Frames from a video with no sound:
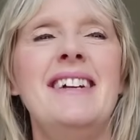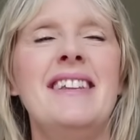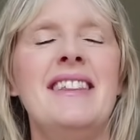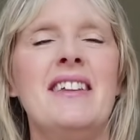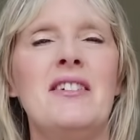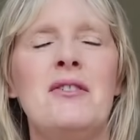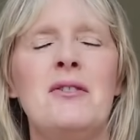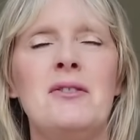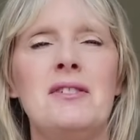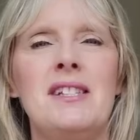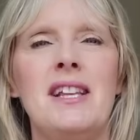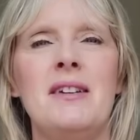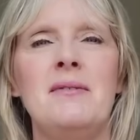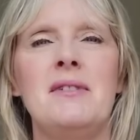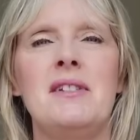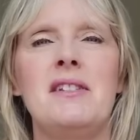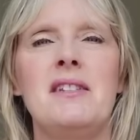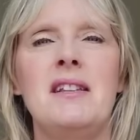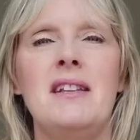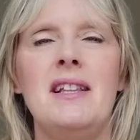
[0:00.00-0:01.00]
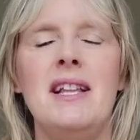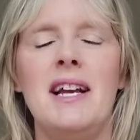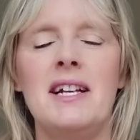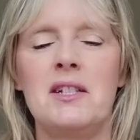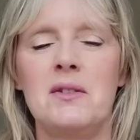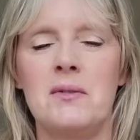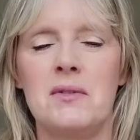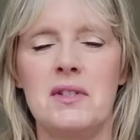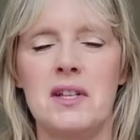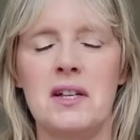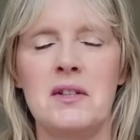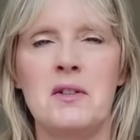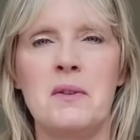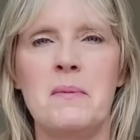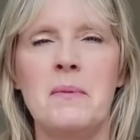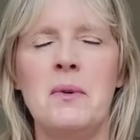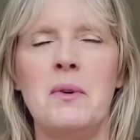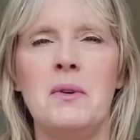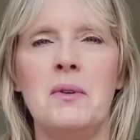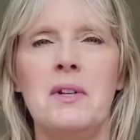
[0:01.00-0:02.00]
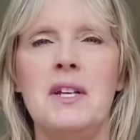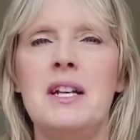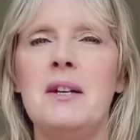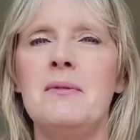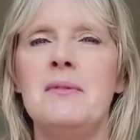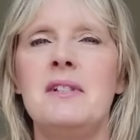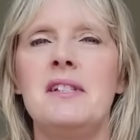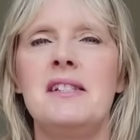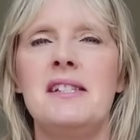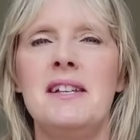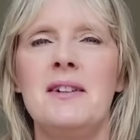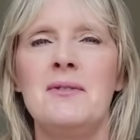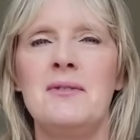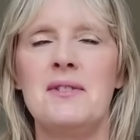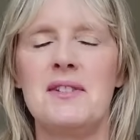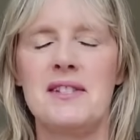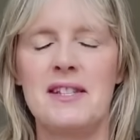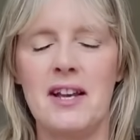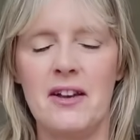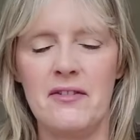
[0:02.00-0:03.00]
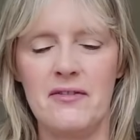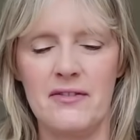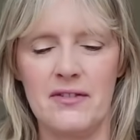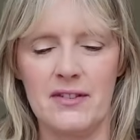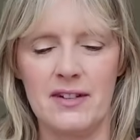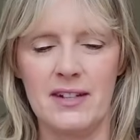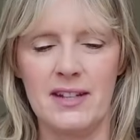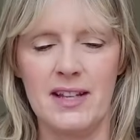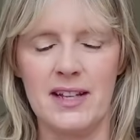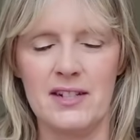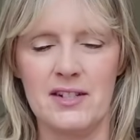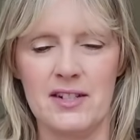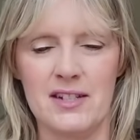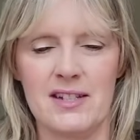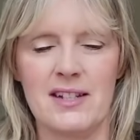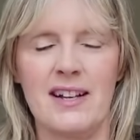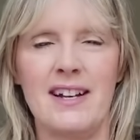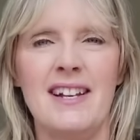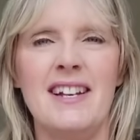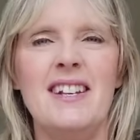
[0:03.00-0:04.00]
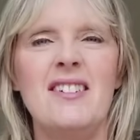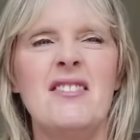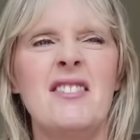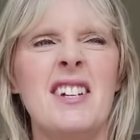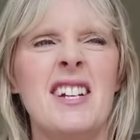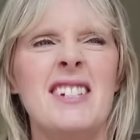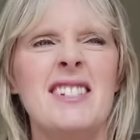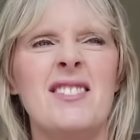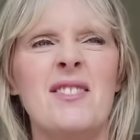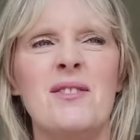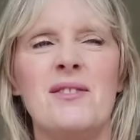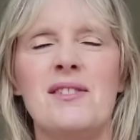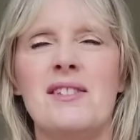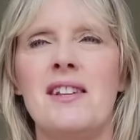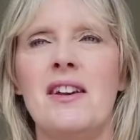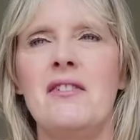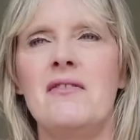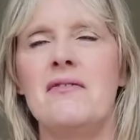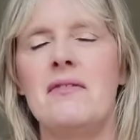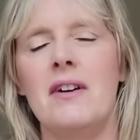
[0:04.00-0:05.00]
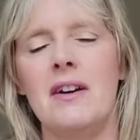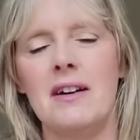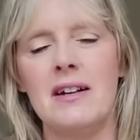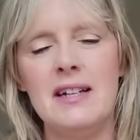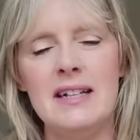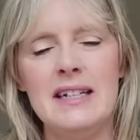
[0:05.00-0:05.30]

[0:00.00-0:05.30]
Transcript: of course their legs were so small, you know, when they sit on the sofa and they're just like little kids on the sofa.